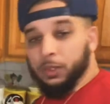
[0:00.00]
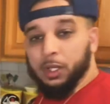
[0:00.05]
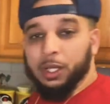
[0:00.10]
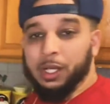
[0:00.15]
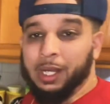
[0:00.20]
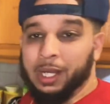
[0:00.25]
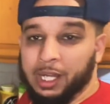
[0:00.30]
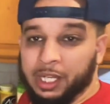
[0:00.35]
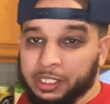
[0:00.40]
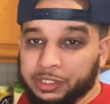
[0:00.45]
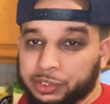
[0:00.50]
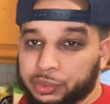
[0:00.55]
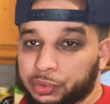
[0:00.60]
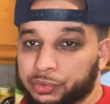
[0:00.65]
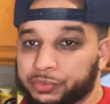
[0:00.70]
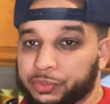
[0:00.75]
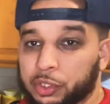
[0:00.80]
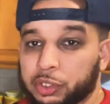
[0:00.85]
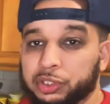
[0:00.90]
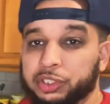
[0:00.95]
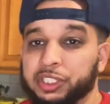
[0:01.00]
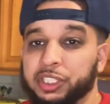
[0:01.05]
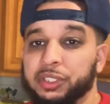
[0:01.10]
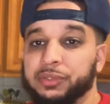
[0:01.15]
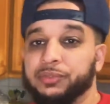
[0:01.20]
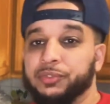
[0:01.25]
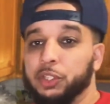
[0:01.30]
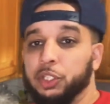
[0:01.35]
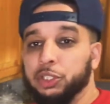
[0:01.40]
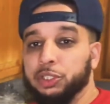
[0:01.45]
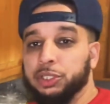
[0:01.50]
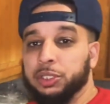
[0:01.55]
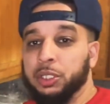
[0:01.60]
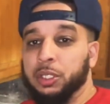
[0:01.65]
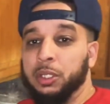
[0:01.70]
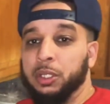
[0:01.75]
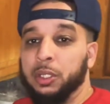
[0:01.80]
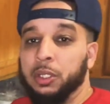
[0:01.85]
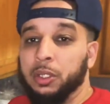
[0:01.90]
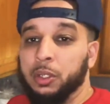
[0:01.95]
Alright, so first thing first,
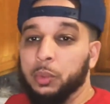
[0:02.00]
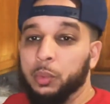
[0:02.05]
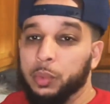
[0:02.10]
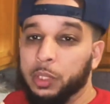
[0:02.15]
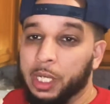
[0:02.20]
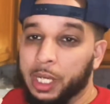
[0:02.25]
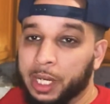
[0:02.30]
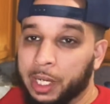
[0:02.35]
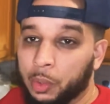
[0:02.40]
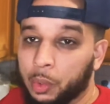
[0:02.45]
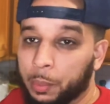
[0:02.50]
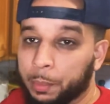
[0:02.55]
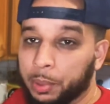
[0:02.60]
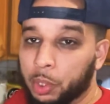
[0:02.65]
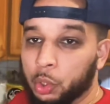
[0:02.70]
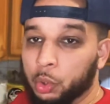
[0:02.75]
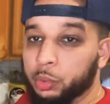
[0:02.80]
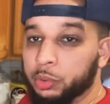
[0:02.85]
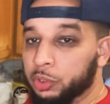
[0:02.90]
we got our bowl. We're